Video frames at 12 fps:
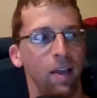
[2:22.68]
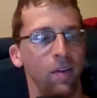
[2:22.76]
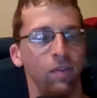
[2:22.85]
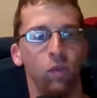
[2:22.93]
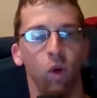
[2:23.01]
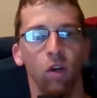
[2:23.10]

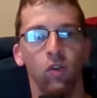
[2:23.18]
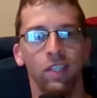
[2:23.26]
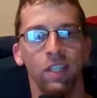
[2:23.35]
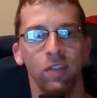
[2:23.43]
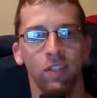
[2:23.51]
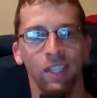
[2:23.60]

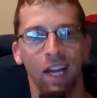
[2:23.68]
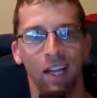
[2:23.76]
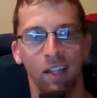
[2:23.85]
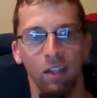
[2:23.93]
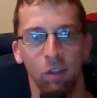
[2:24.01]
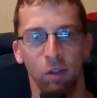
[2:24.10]
fortress of
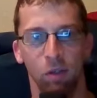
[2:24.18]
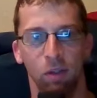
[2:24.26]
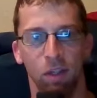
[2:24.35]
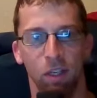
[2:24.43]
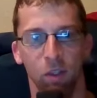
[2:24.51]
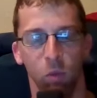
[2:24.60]

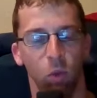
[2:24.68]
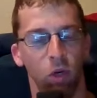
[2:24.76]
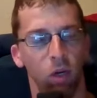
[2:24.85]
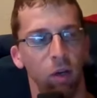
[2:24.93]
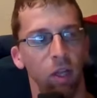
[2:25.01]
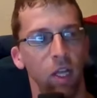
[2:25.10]
solitude, as it
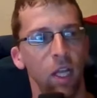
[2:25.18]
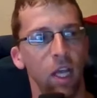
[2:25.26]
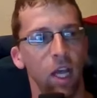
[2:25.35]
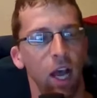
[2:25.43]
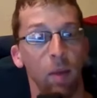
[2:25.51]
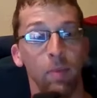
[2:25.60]
were,
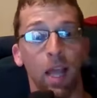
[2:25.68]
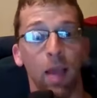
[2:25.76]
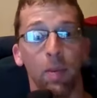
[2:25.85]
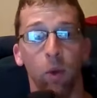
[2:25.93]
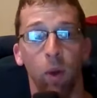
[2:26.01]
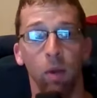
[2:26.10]
I'm
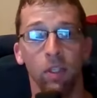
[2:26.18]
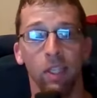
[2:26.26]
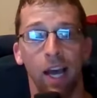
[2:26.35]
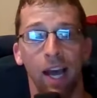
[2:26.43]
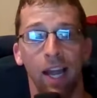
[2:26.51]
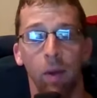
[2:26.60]
able to go
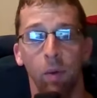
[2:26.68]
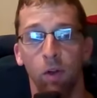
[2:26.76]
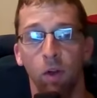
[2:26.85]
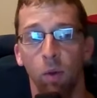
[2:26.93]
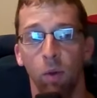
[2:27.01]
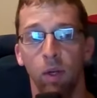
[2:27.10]
outside. I would
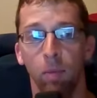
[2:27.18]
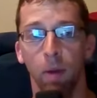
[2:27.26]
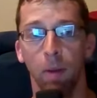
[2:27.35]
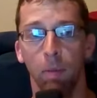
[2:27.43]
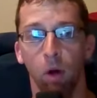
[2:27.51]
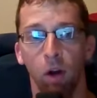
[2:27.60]
go to a
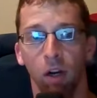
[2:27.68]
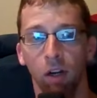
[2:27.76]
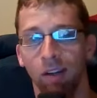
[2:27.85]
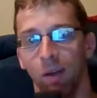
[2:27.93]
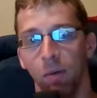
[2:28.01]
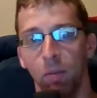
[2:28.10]
nearby park.
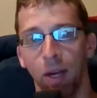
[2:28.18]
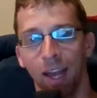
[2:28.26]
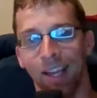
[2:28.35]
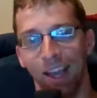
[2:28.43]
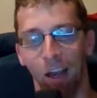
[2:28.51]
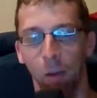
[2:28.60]
I would bring
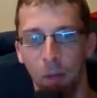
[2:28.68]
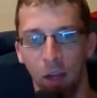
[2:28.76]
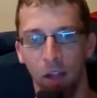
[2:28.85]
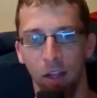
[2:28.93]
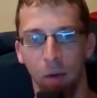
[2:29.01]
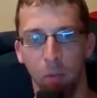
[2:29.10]
a
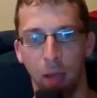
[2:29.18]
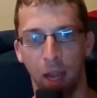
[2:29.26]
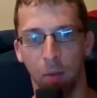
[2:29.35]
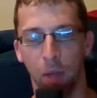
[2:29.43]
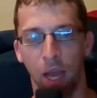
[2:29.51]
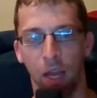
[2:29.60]
kettlebell and a
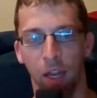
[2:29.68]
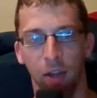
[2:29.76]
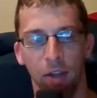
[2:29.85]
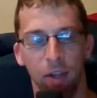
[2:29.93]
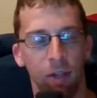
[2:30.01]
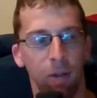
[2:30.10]
backpack
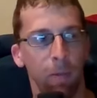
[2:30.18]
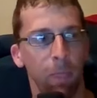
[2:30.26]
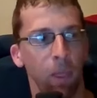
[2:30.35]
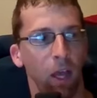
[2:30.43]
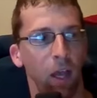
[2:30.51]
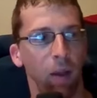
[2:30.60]

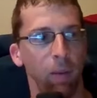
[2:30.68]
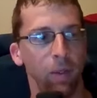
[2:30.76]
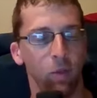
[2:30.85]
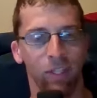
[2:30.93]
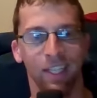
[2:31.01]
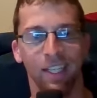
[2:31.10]

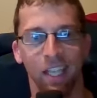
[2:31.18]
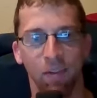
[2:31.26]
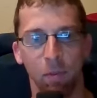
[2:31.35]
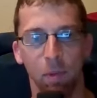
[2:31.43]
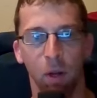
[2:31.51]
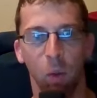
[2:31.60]
because it was like a
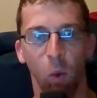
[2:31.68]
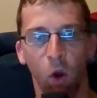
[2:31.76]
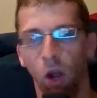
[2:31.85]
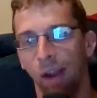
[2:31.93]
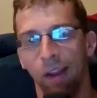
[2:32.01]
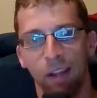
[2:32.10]
7-minute
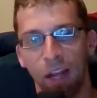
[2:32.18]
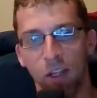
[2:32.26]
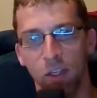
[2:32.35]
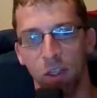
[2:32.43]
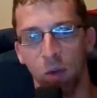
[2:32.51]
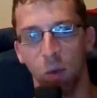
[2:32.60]
walk, and I
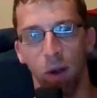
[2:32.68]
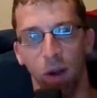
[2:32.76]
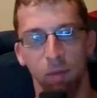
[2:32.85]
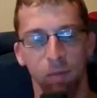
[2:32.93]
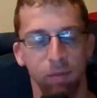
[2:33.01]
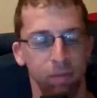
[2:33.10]
just didn't
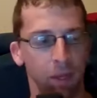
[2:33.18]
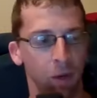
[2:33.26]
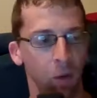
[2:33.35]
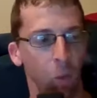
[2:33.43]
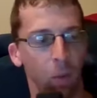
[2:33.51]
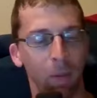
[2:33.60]
want
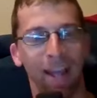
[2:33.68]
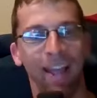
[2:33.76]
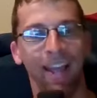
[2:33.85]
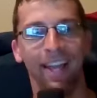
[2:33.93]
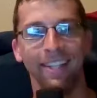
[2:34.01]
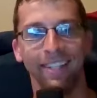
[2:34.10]
my
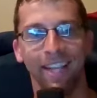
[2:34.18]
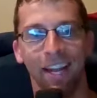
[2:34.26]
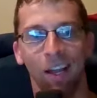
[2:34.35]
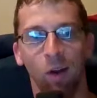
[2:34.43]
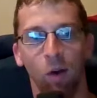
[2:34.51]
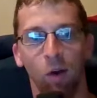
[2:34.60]
hands
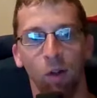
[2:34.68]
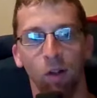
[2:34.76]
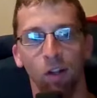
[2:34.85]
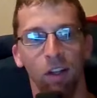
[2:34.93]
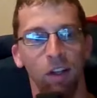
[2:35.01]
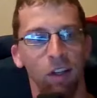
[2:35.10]
getting
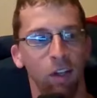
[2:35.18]
all